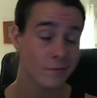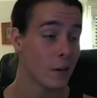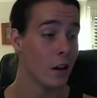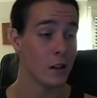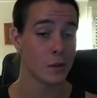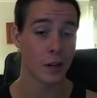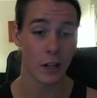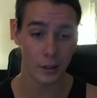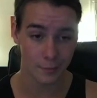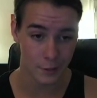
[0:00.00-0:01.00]
that's what I
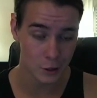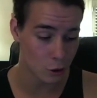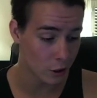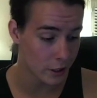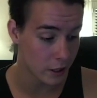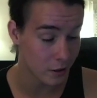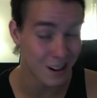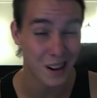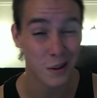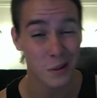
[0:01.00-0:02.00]
got. Enjoy. And
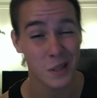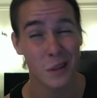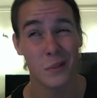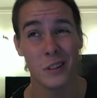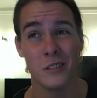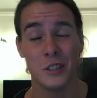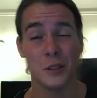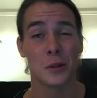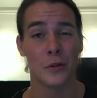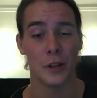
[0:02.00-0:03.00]
I also have a
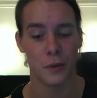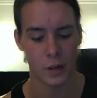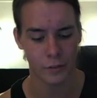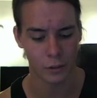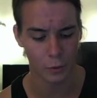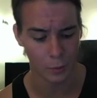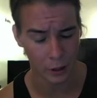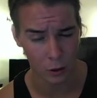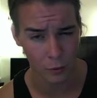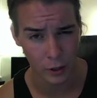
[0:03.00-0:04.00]
juice review that I filmed with my
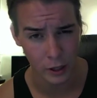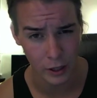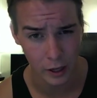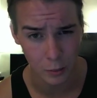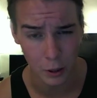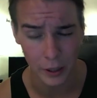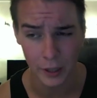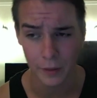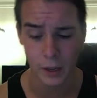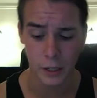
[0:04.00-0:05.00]
girlfriend and a buddy
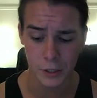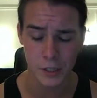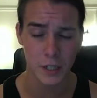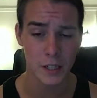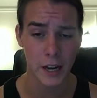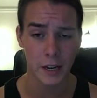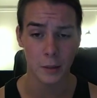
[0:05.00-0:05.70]
that I just need to edit,